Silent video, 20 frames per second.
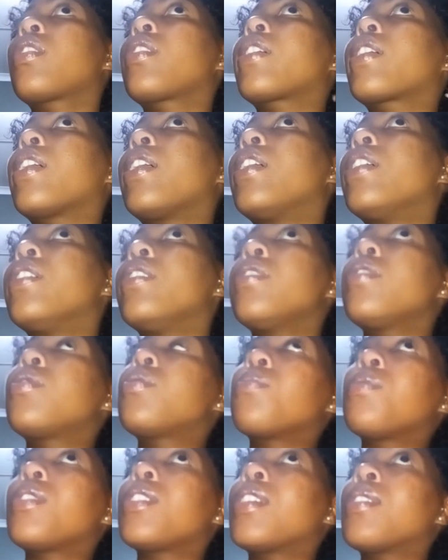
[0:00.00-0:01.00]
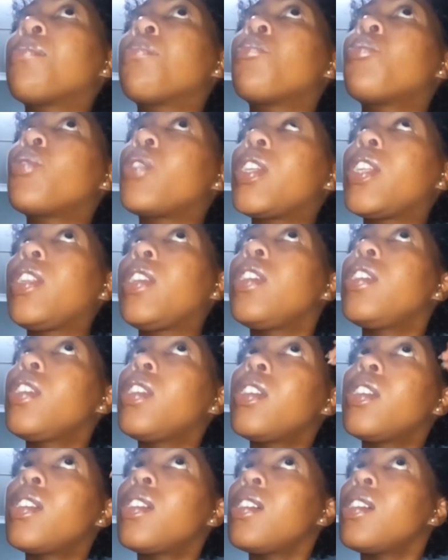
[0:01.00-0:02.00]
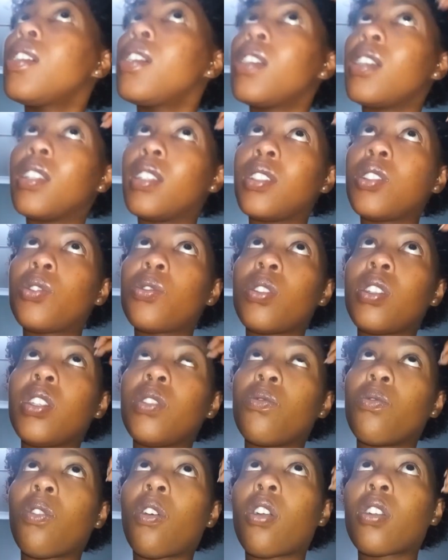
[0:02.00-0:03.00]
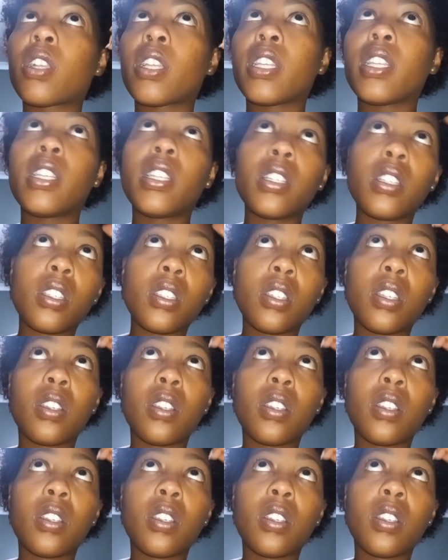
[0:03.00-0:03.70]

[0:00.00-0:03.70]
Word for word: guys, when I'm really literally rocking it,